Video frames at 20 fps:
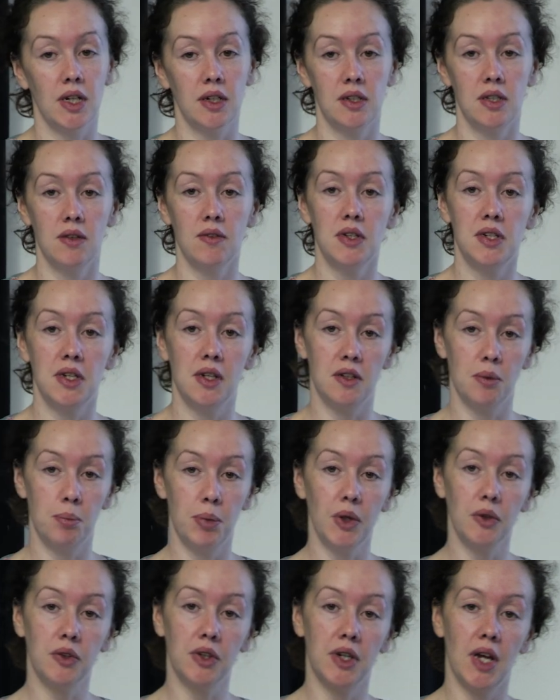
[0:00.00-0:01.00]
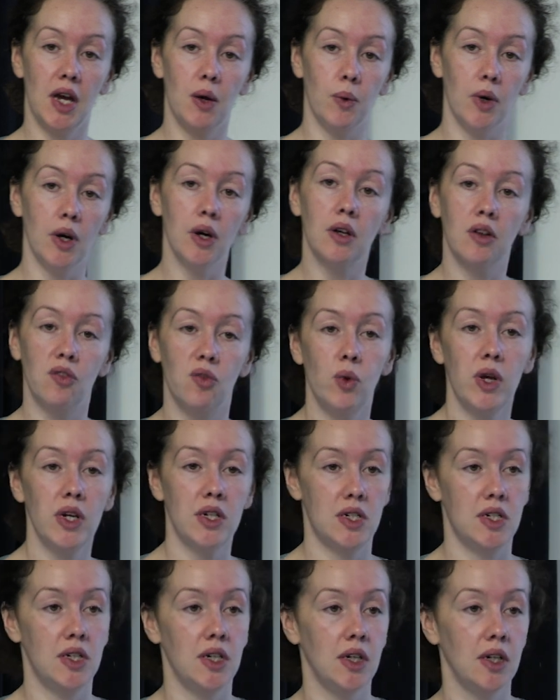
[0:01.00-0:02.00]
activity to build a network of
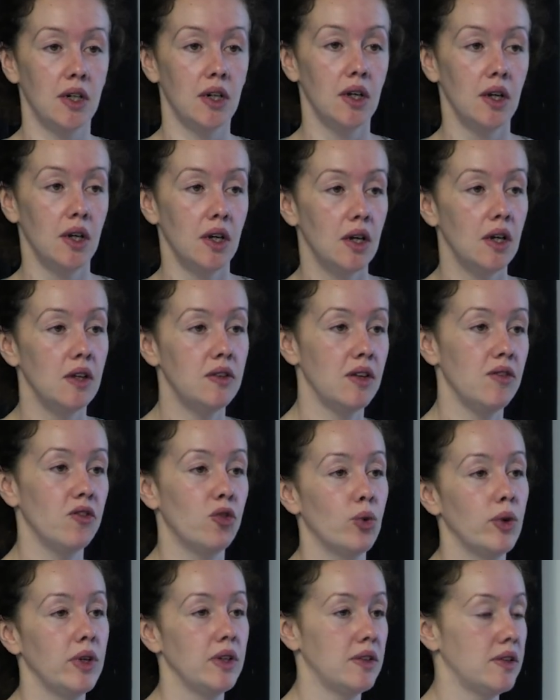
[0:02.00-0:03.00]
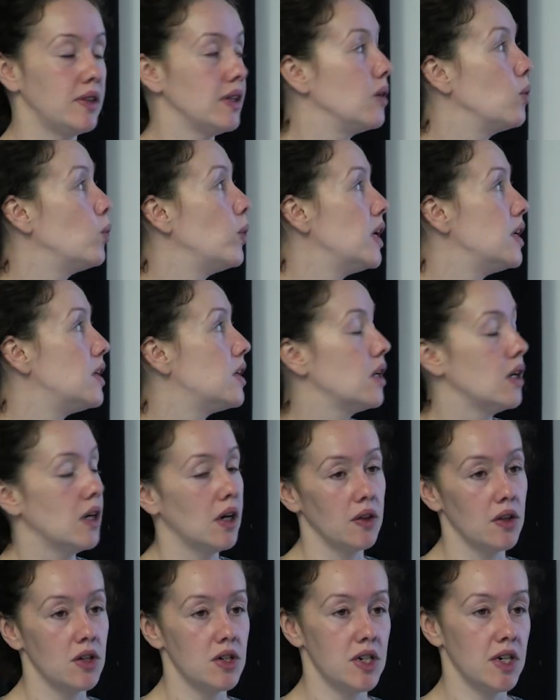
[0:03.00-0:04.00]
which gene is influencing which
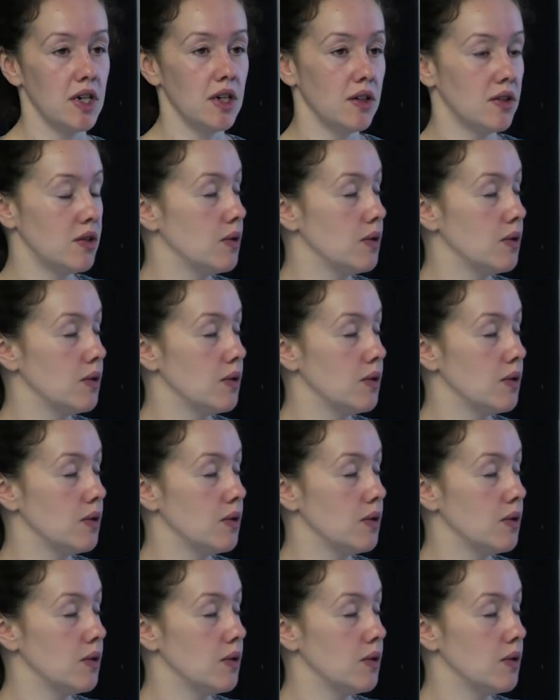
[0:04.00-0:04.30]
other gene.